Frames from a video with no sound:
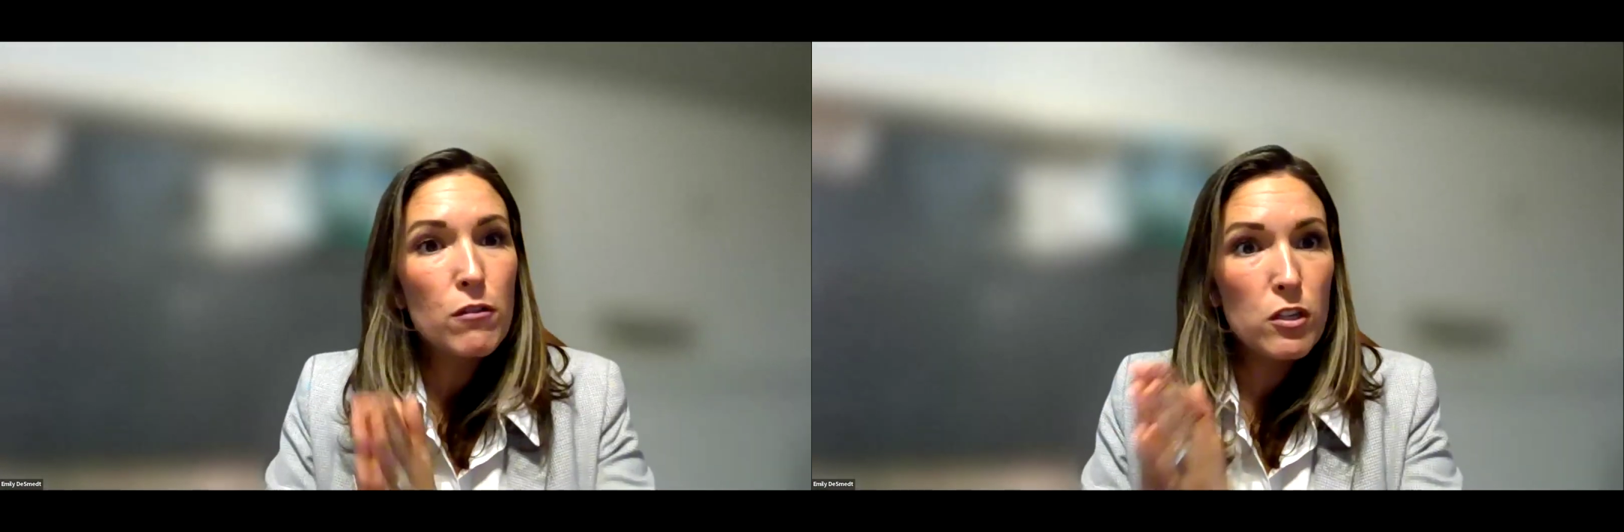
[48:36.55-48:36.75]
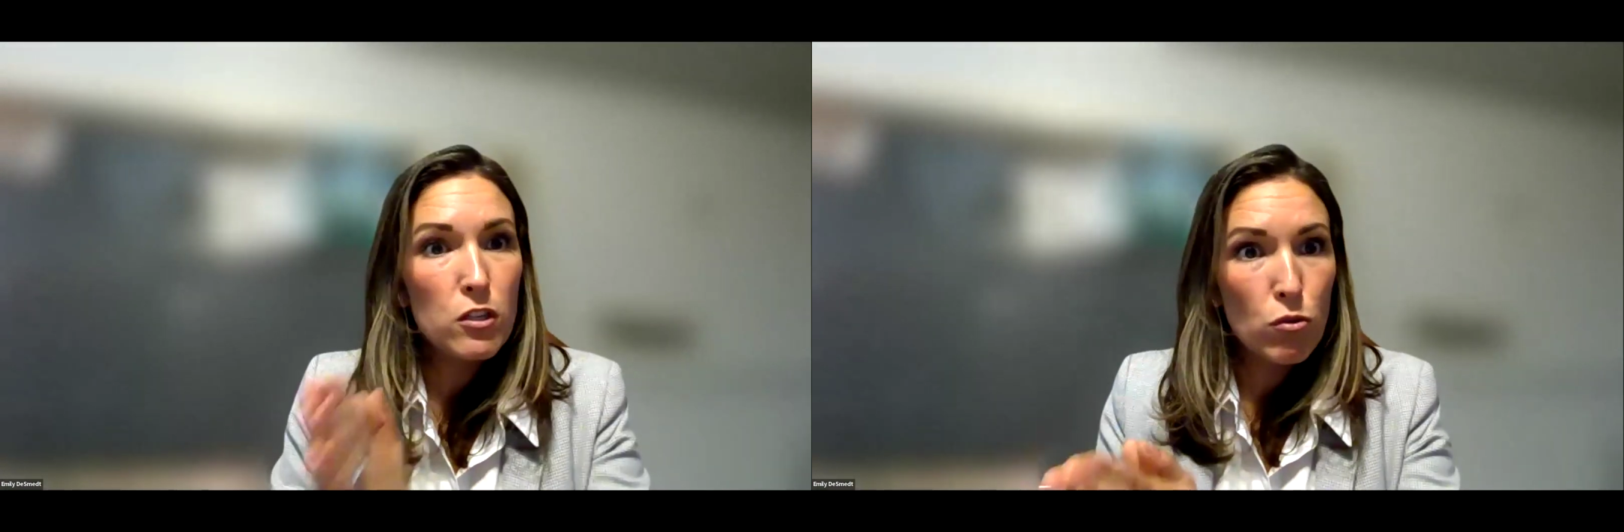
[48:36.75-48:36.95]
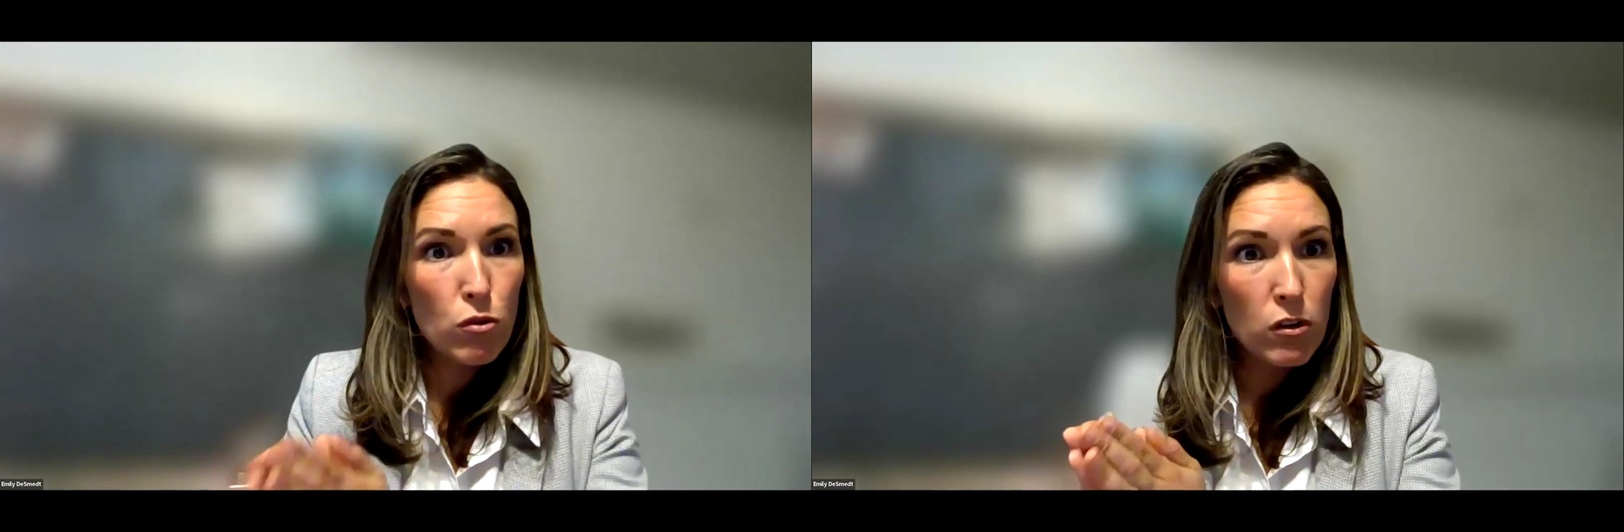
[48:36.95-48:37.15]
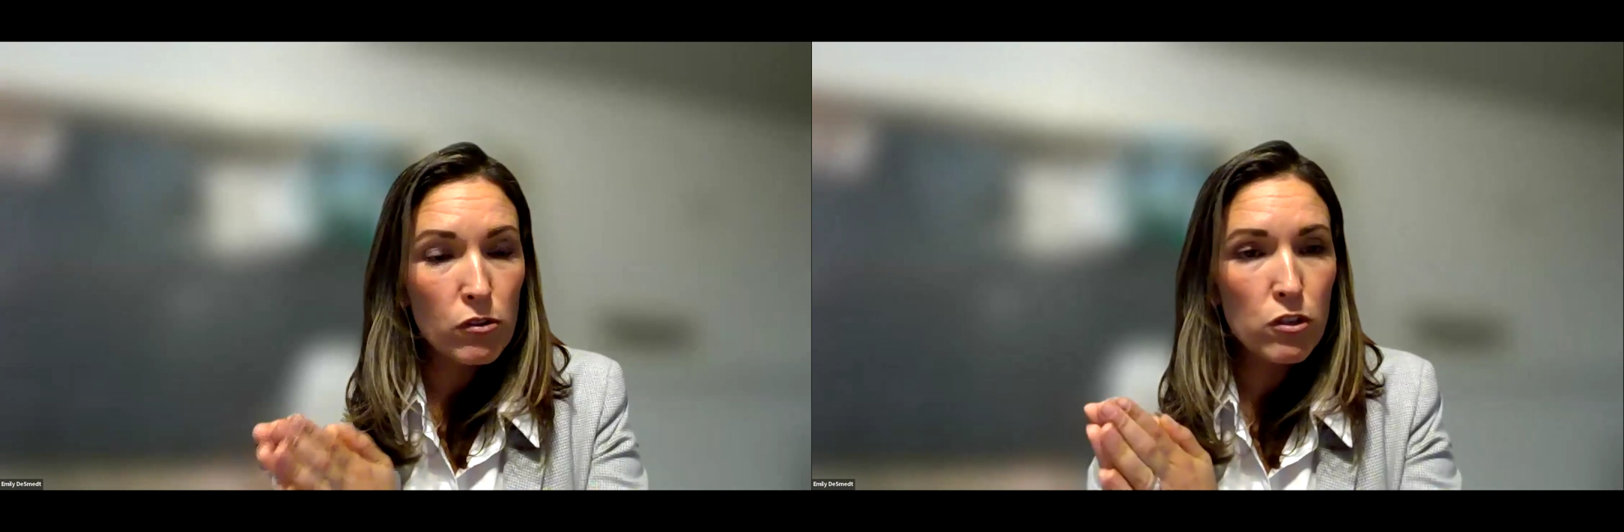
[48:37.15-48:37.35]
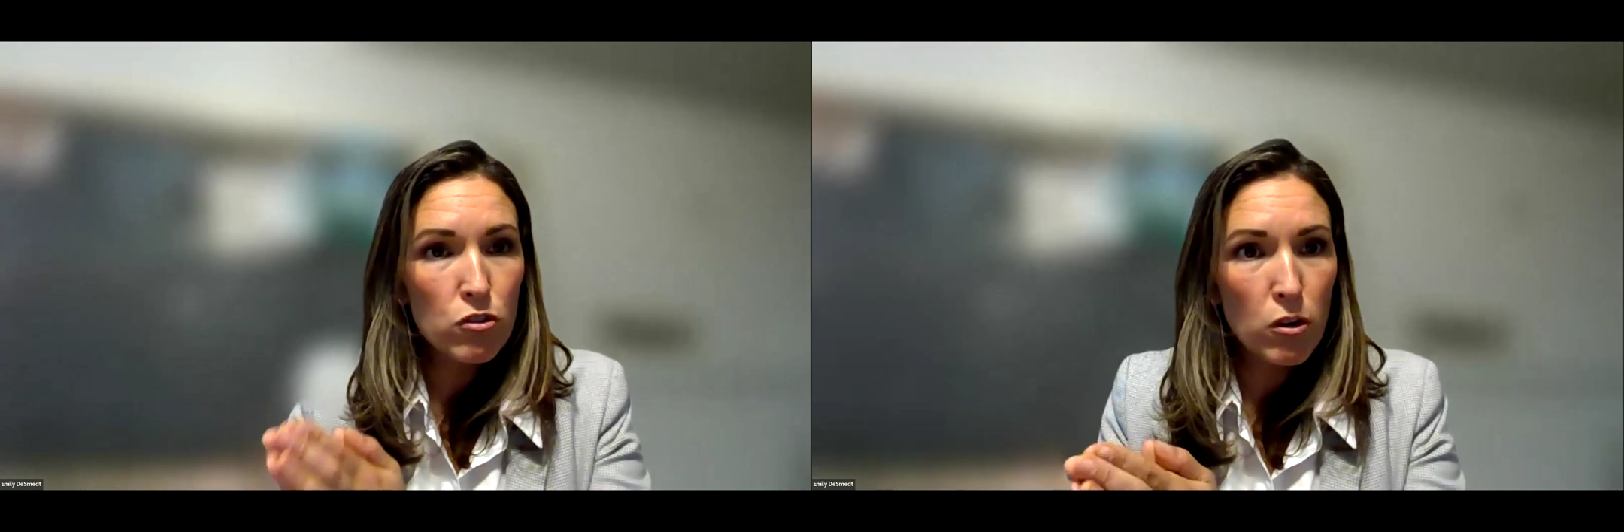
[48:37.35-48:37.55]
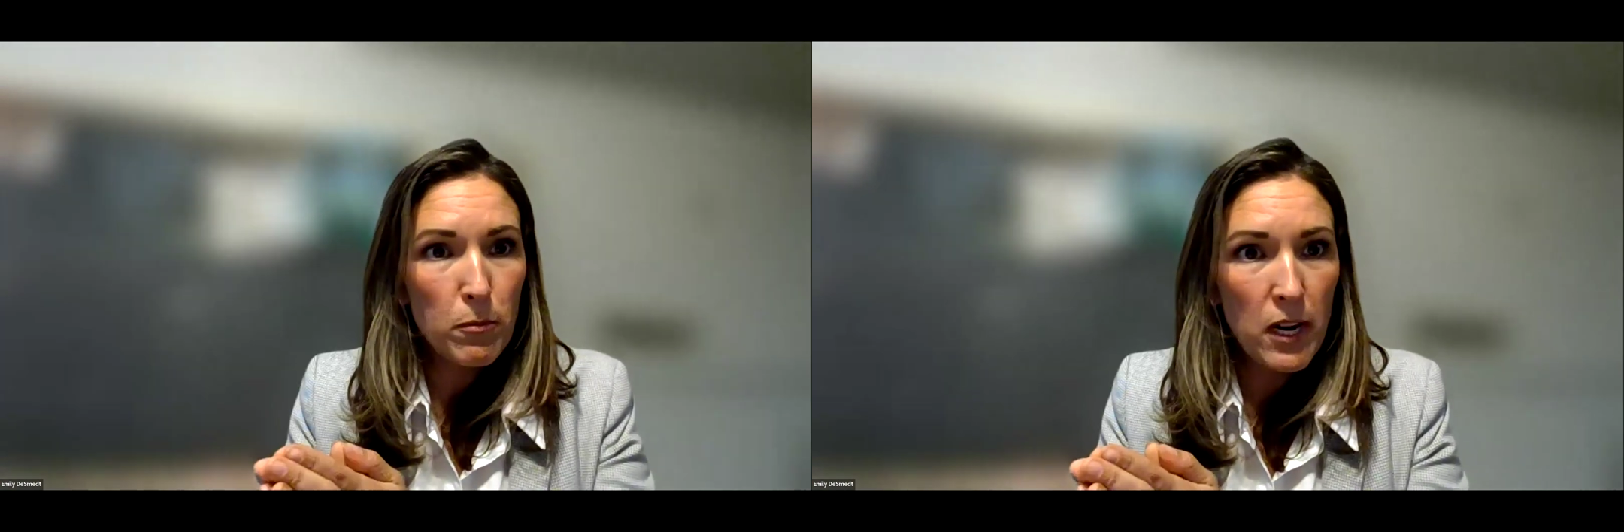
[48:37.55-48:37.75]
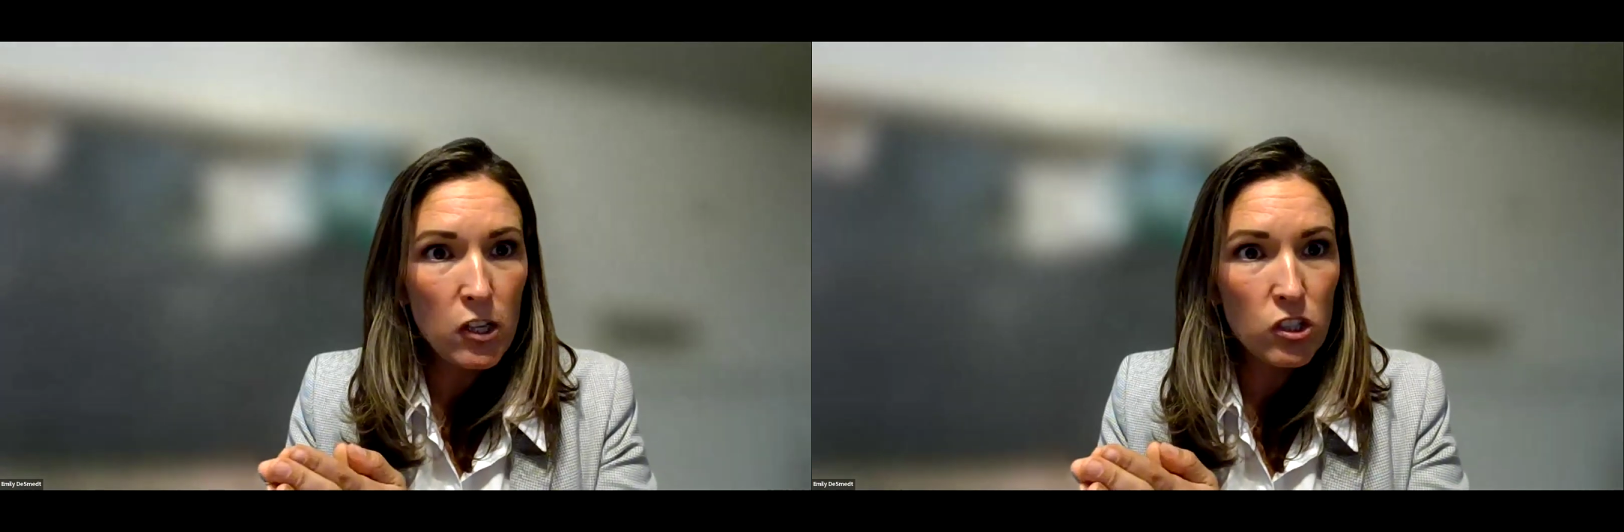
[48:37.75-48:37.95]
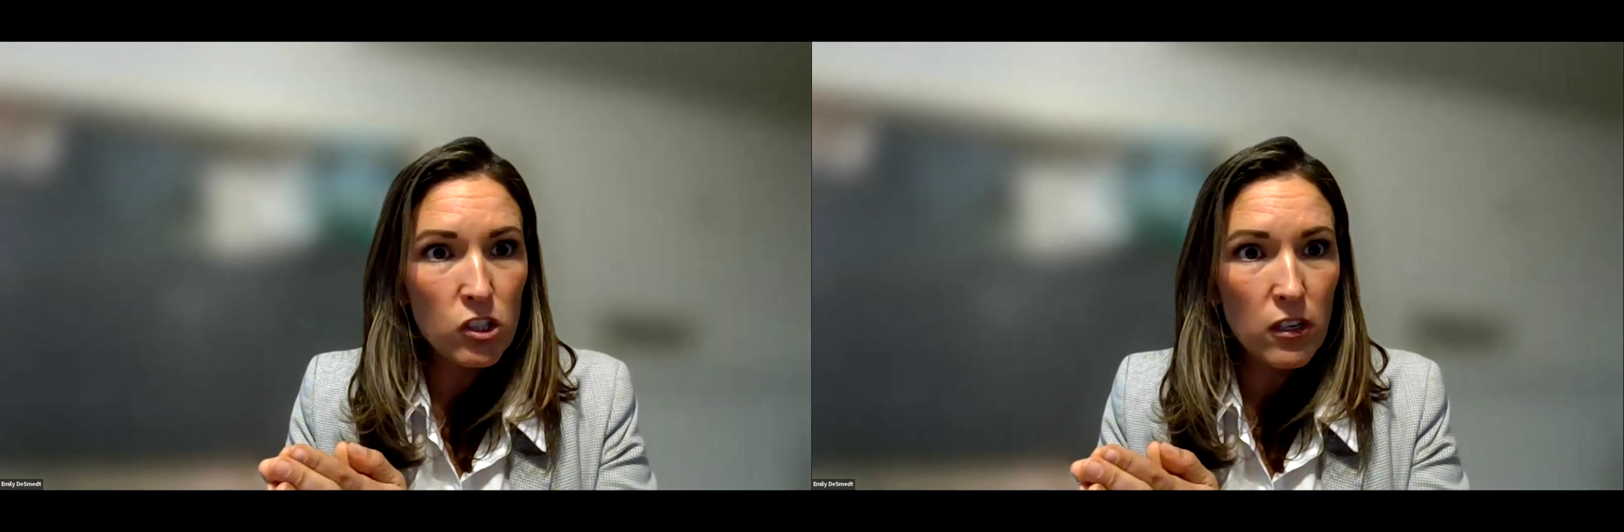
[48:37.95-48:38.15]
of historical
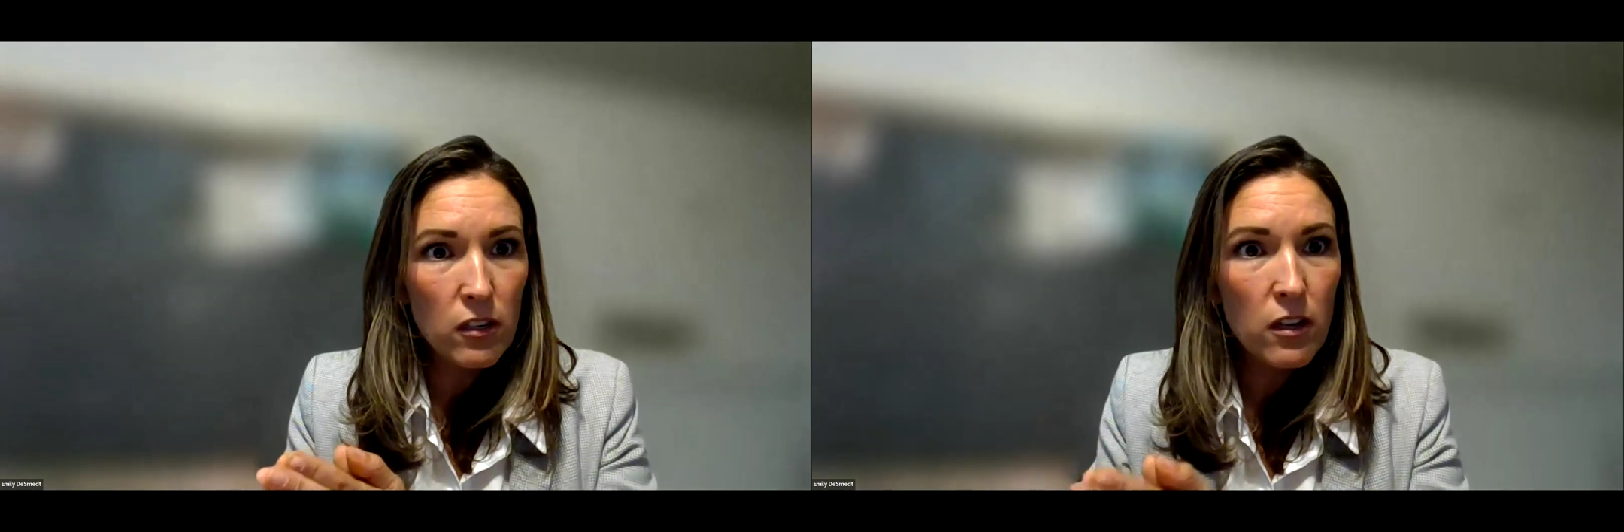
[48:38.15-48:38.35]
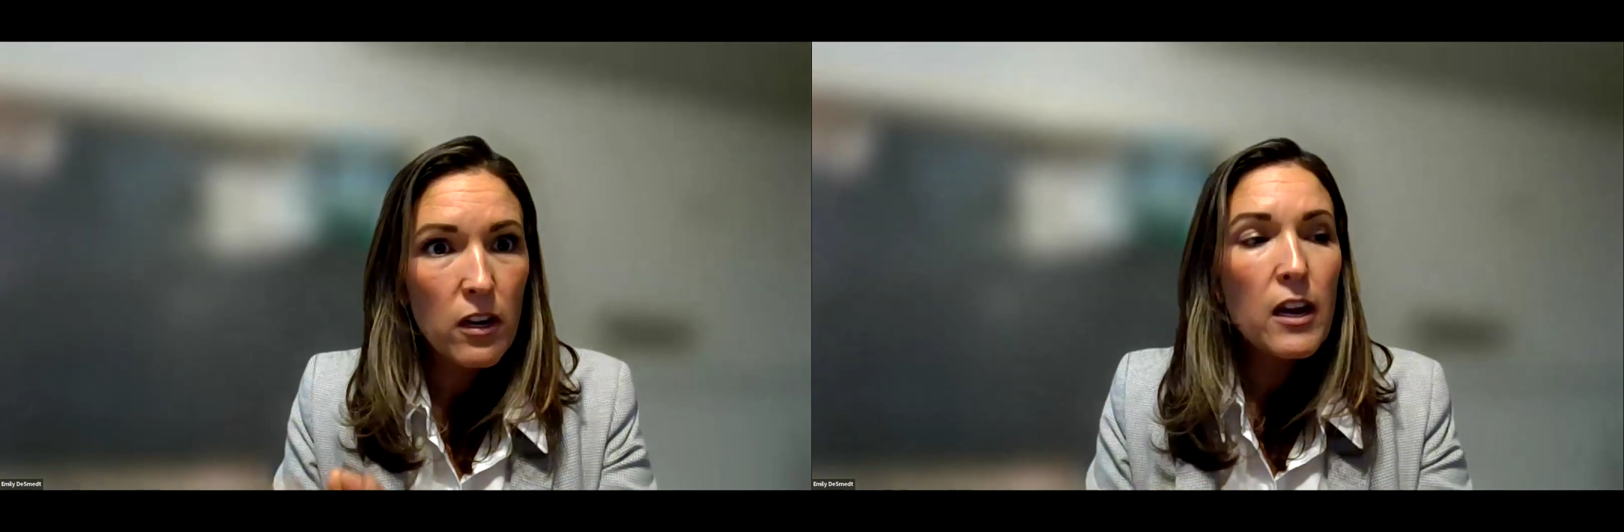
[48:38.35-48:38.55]
discrimination